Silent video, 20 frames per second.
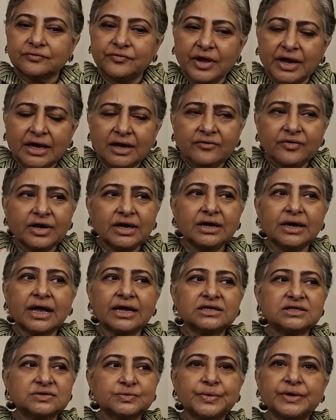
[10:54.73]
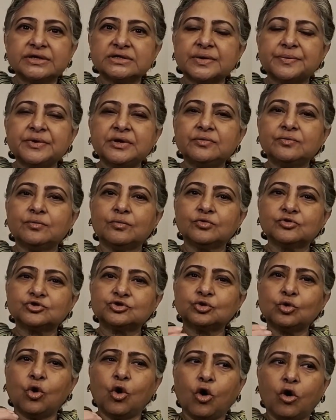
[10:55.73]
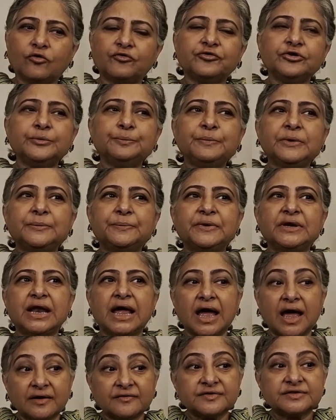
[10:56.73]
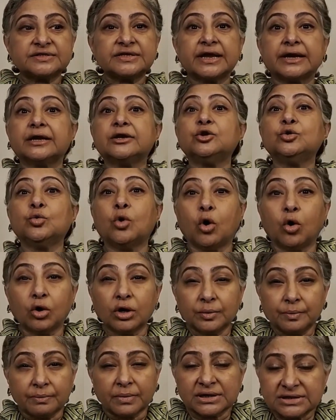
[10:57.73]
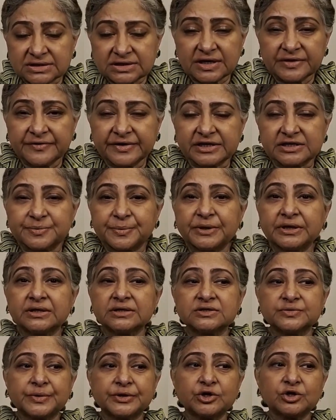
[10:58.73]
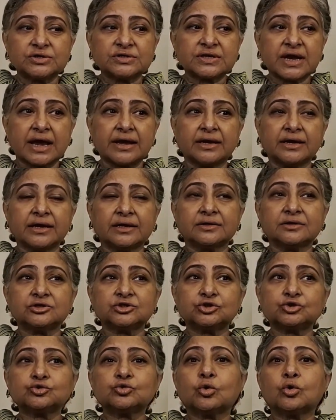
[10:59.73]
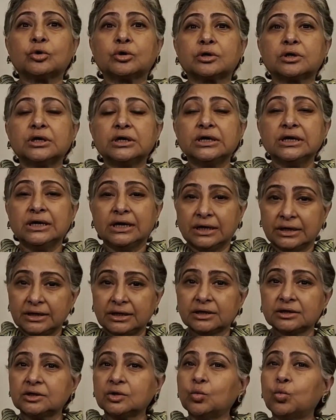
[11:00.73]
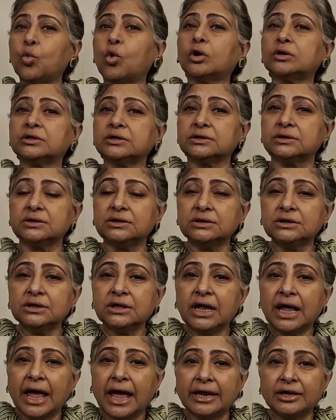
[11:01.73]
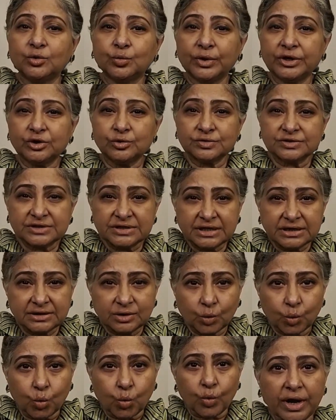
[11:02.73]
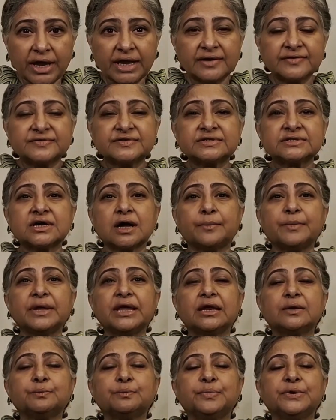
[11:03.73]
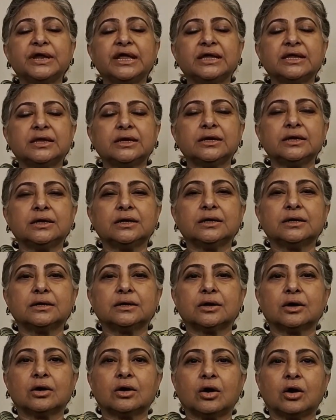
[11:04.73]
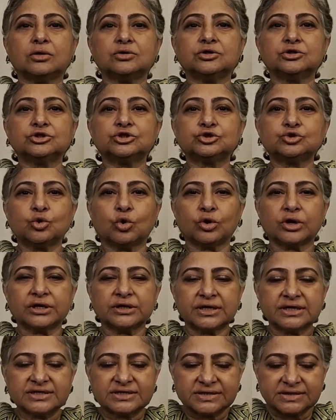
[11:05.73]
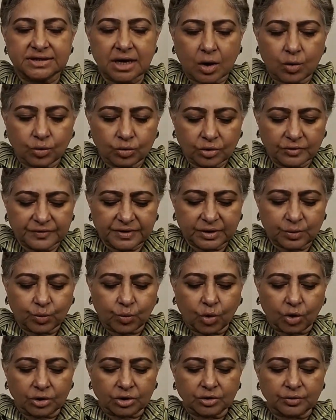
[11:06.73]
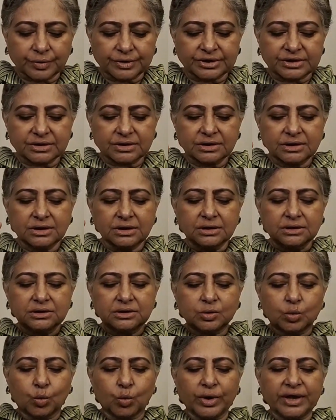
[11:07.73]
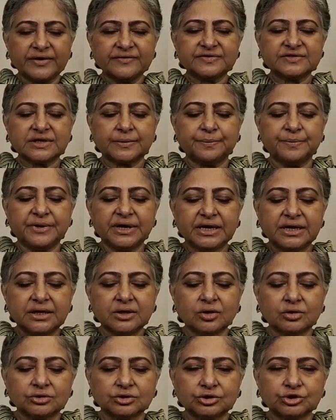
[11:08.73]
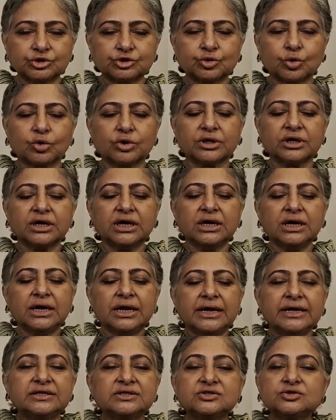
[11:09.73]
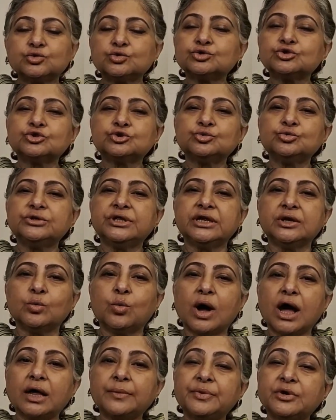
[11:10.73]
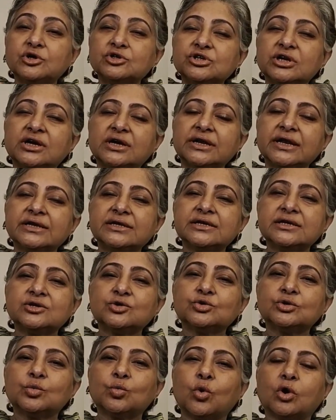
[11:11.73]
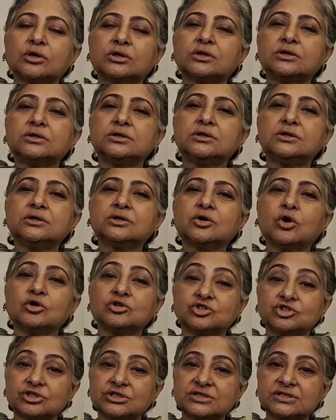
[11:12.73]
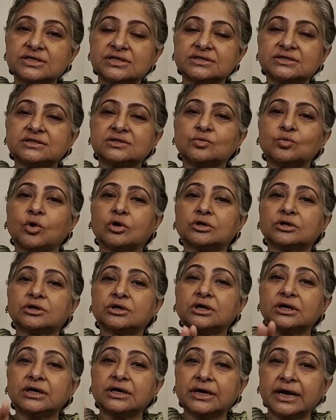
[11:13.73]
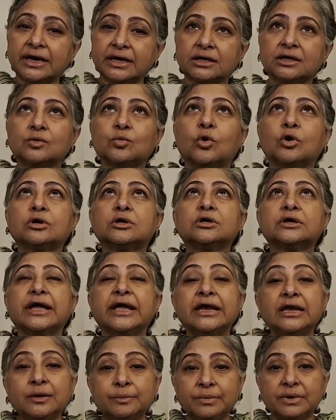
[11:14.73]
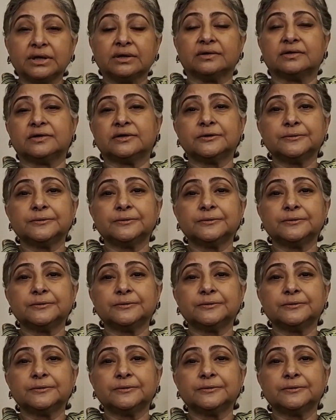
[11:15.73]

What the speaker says: Very, very nice ways. I mean, so often people have said, and you all must have experienced when you're standing at the shore, near the water, and when you see the waves coming and breaking on the shore, and that sound of that water when the waves are breaking on the shore, it's so soothing. Why? Because you're connecting to the water consciousness, the water content, the water element.